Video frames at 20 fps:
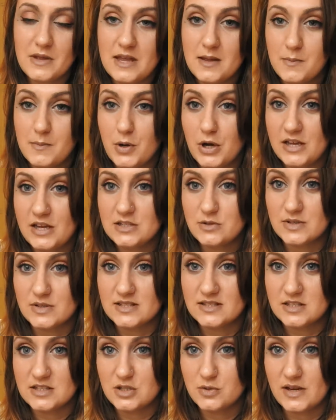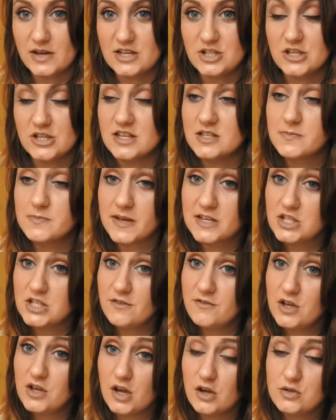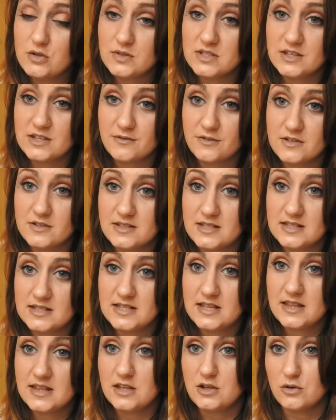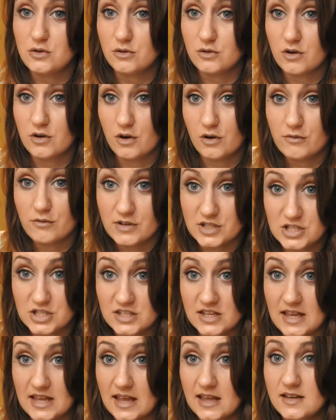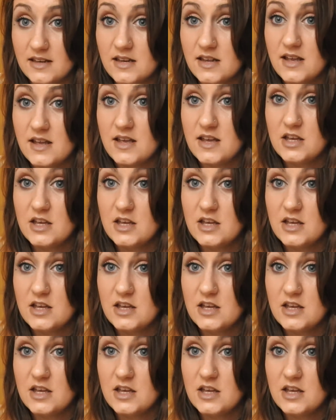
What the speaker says: being put into a situation, especially if you go to a different city than you're originally in,